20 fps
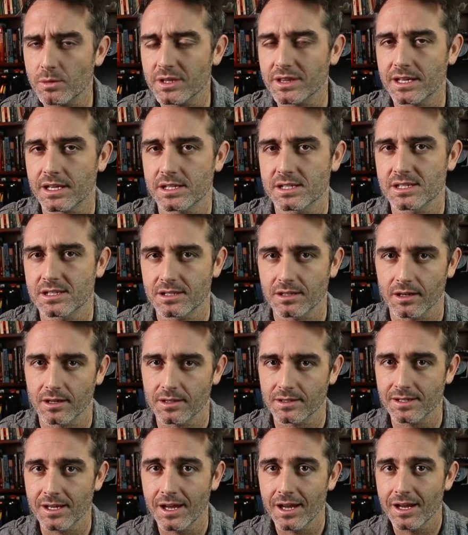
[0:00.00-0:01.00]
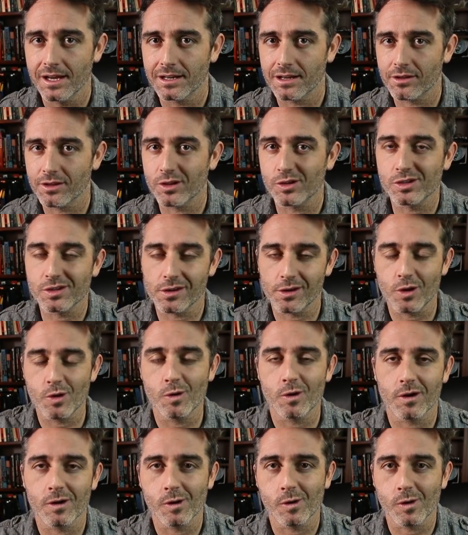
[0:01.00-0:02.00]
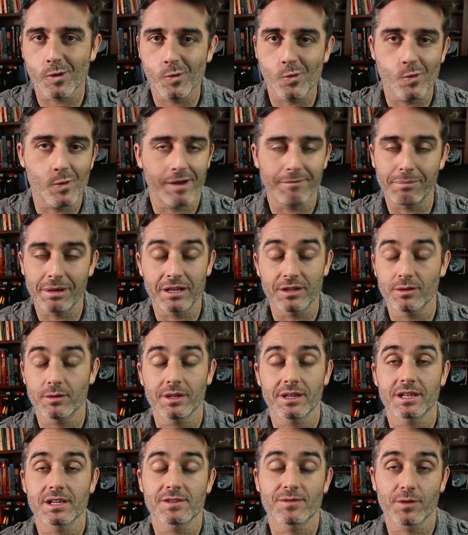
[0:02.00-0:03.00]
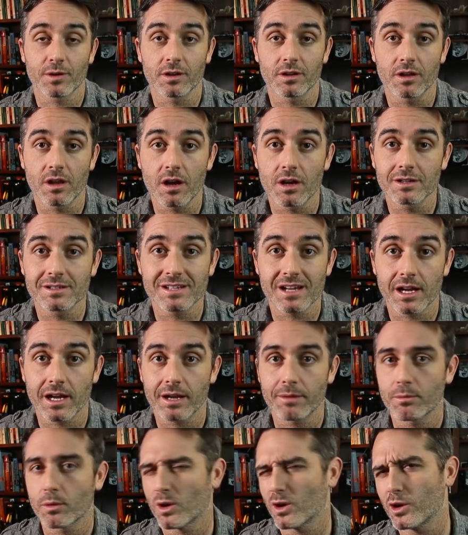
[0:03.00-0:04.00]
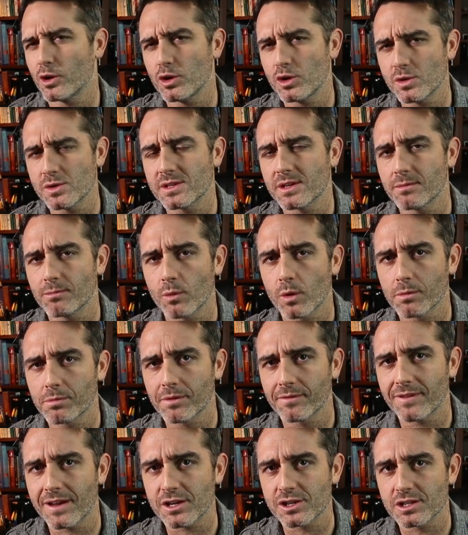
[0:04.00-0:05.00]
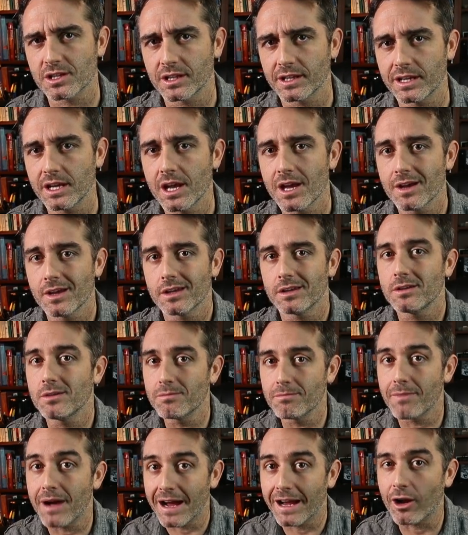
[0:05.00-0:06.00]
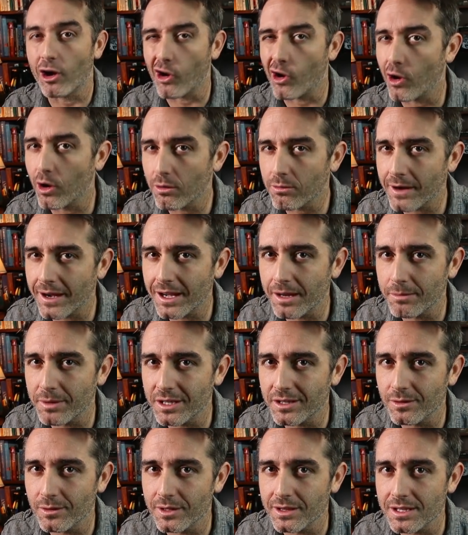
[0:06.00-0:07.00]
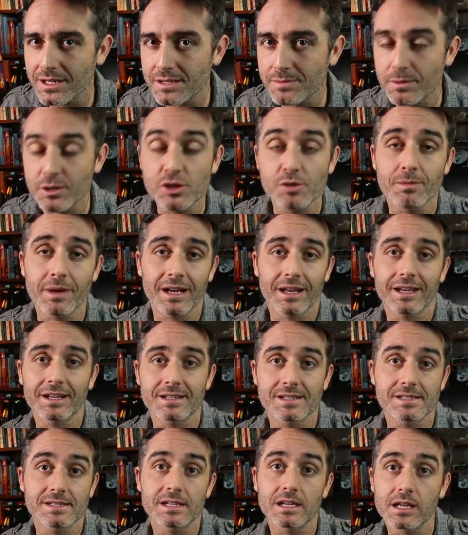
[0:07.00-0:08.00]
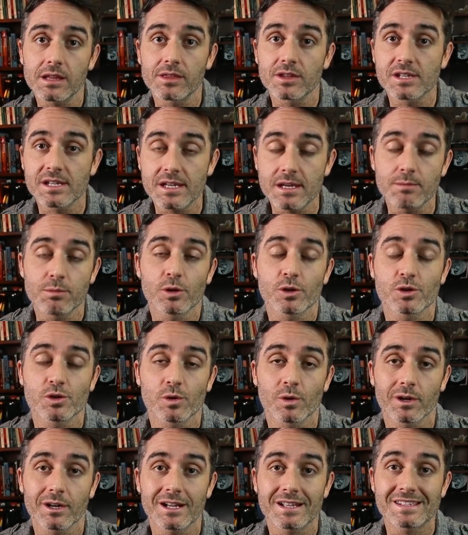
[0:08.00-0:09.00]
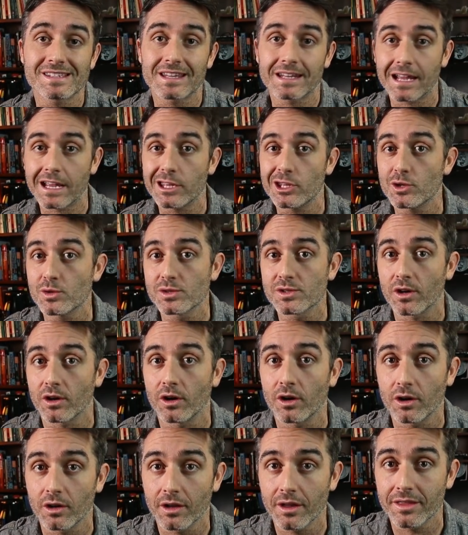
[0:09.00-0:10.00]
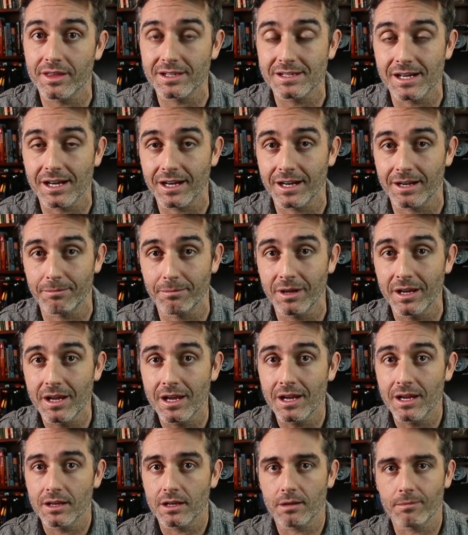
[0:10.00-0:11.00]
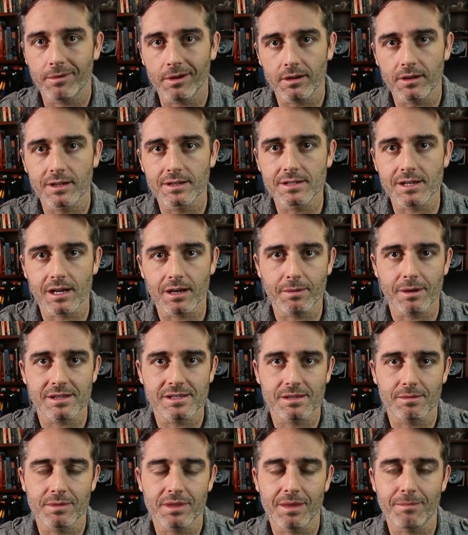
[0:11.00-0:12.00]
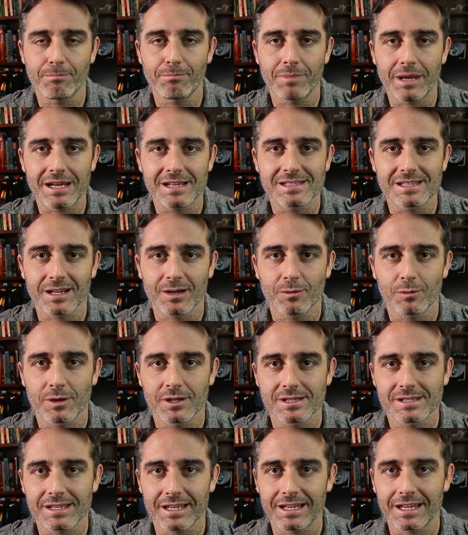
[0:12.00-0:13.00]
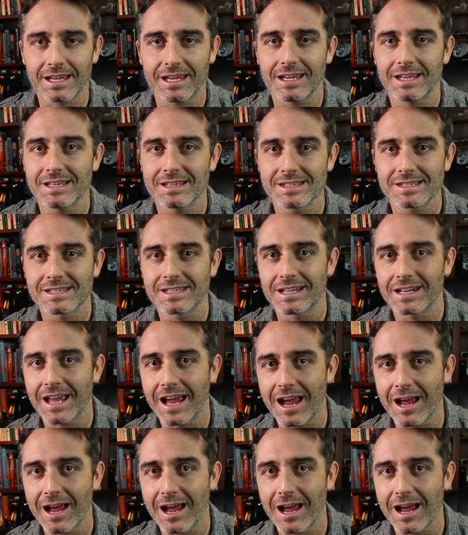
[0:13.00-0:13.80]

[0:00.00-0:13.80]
when they start. Now those of you who, are, who have been doing this for a long time or who use it more professionally, you might already be doing this, but you might like to see this keyboard shortcuts that I use all of the time. Now I'm not gonna talk about some of the basic ones like ins and